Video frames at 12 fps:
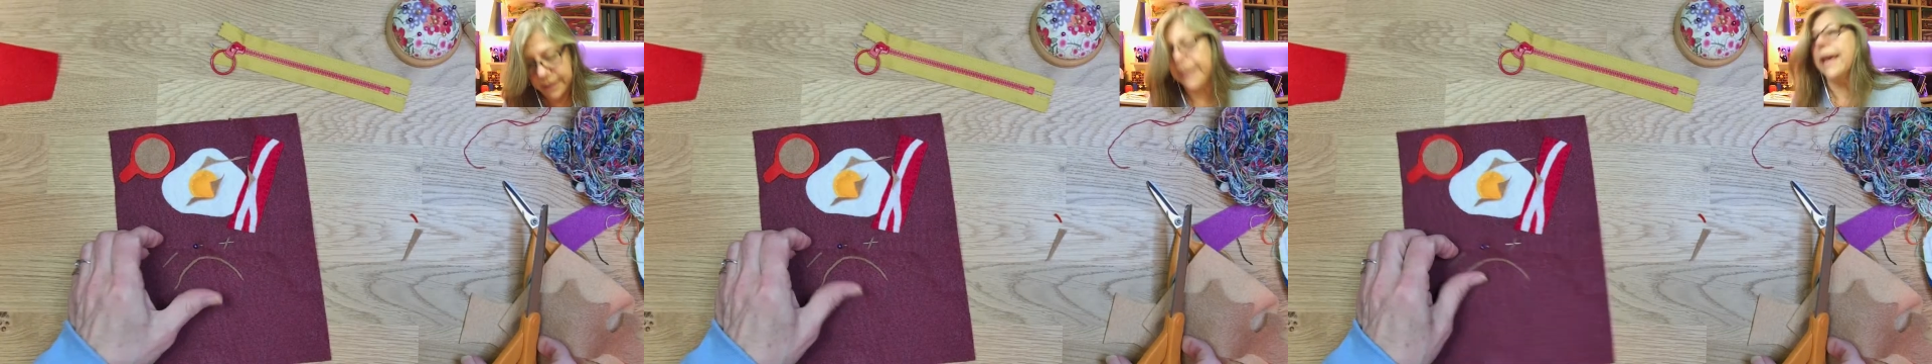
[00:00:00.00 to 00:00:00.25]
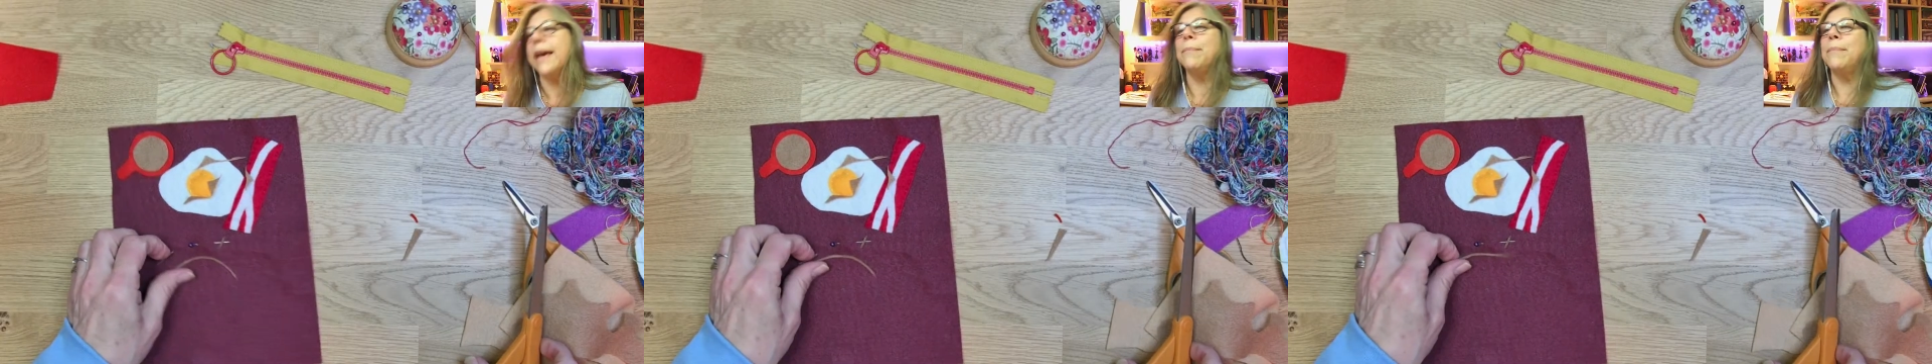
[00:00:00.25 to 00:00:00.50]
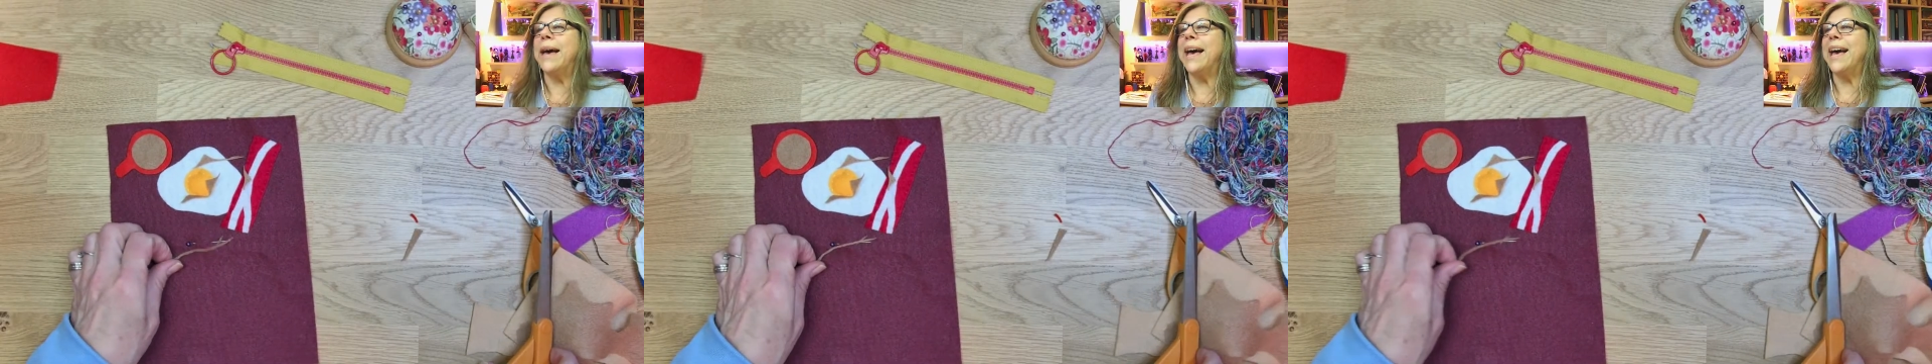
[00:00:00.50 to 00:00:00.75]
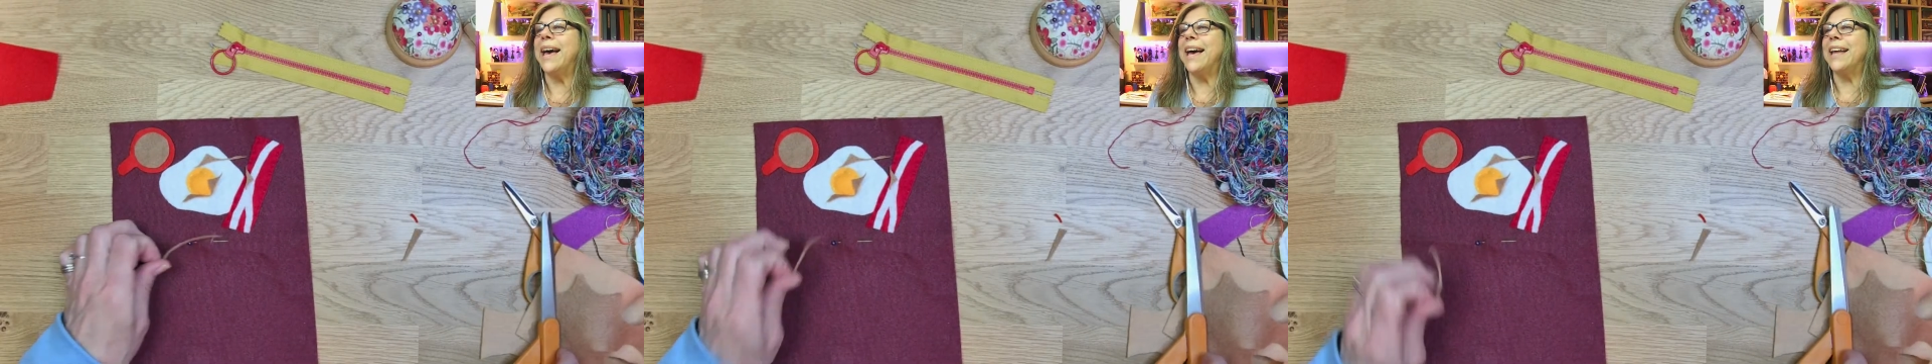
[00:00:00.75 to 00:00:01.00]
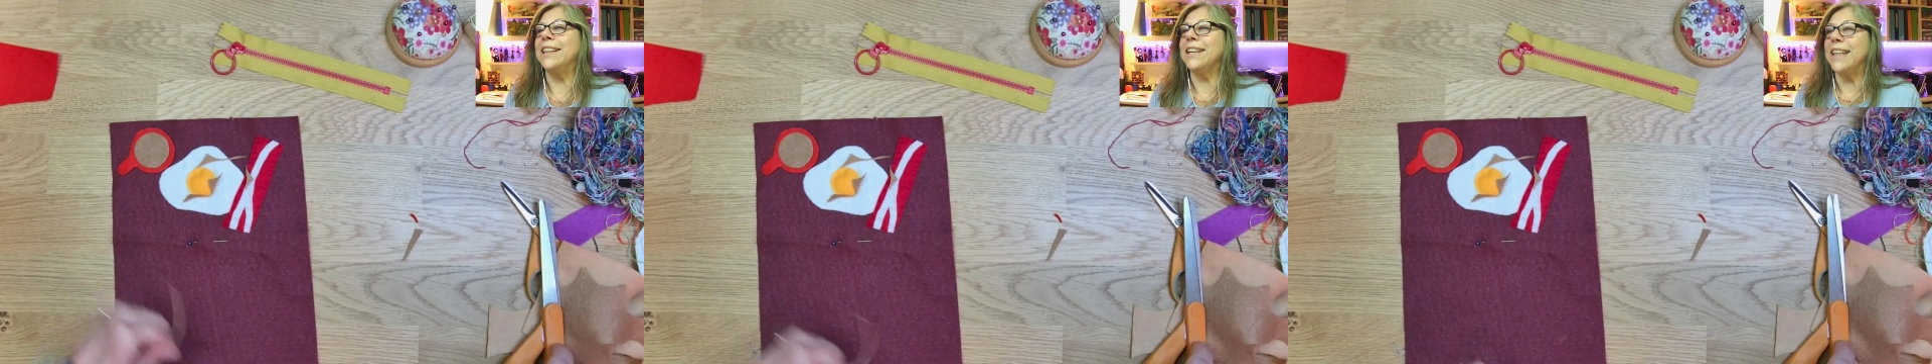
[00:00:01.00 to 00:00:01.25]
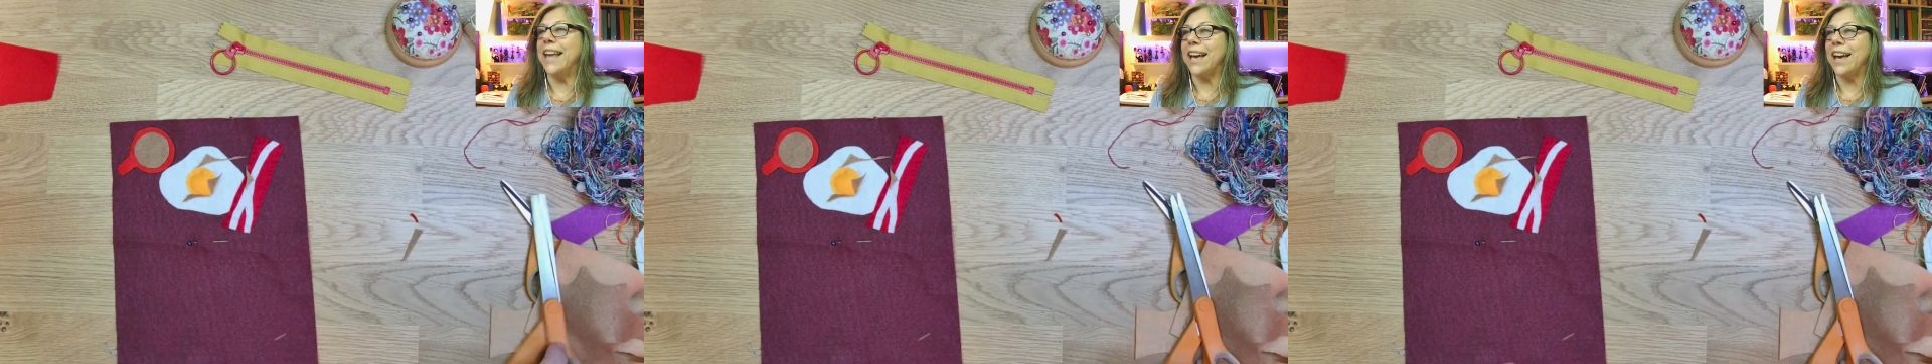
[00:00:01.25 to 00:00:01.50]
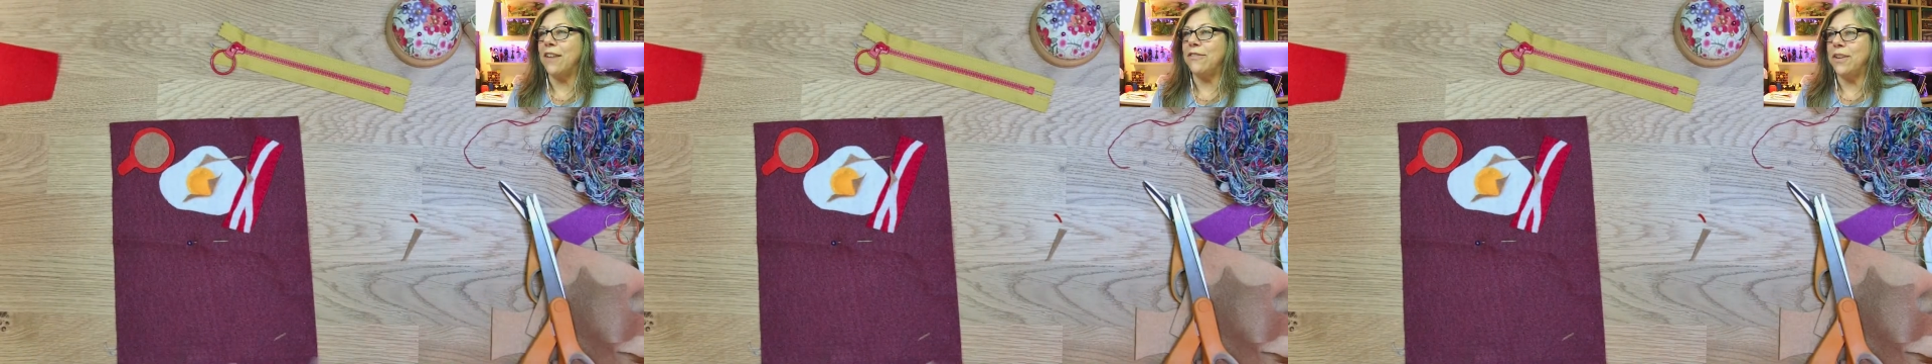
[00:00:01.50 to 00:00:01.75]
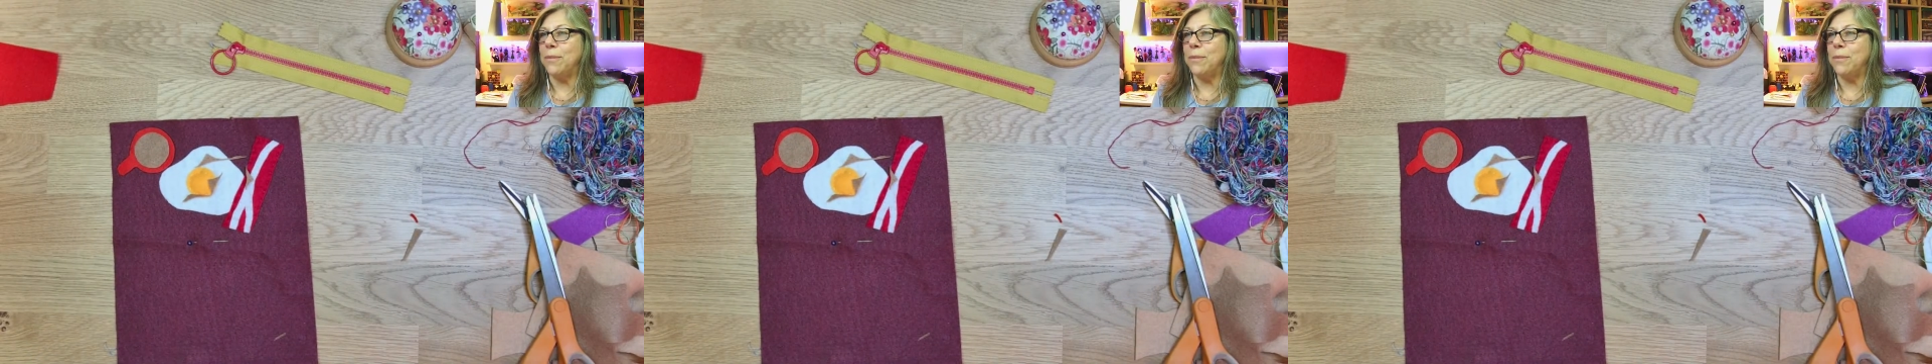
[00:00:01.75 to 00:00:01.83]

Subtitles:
Come on. Look at that coffee